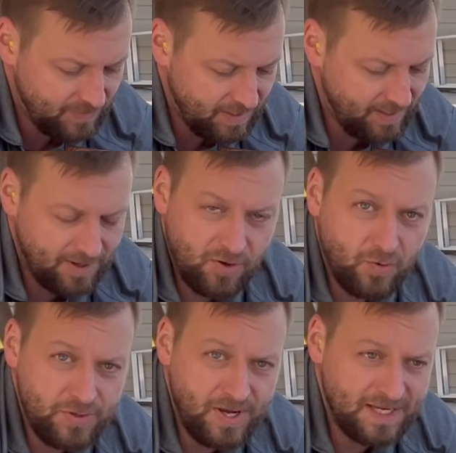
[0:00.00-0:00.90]
Like, I don't know
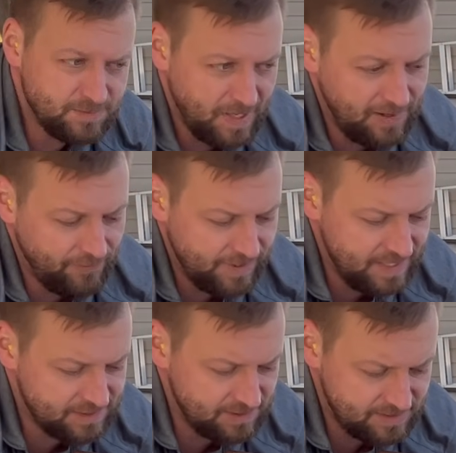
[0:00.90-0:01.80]
what you guys pay for
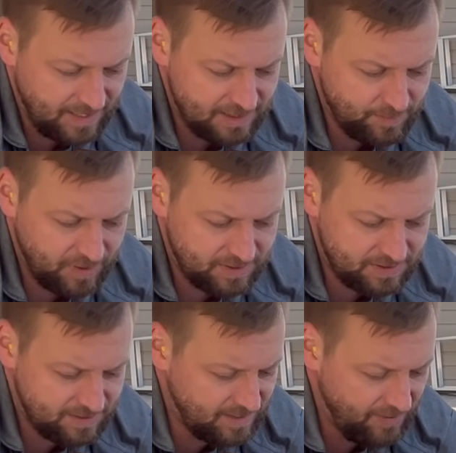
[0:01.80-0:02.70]
these in the States, but it's
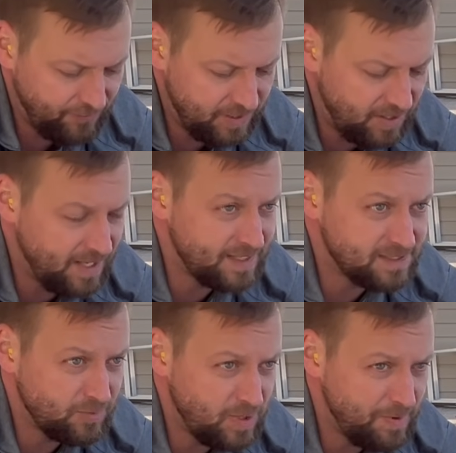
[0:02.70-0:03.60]
definitely a lot less
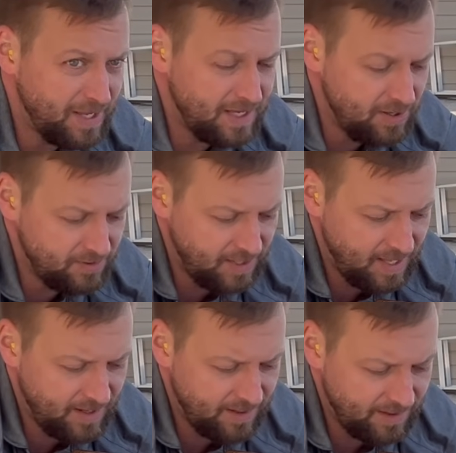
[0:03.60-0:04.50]
than we pay here in
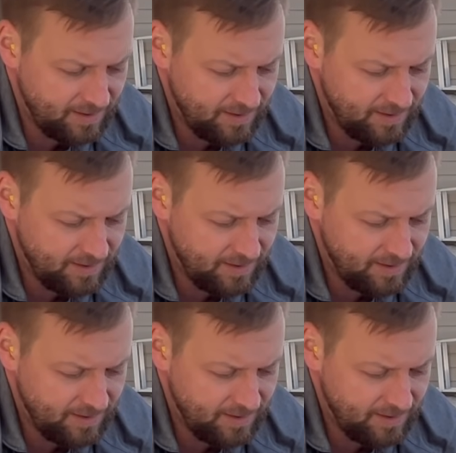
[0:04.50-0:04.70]
Canada.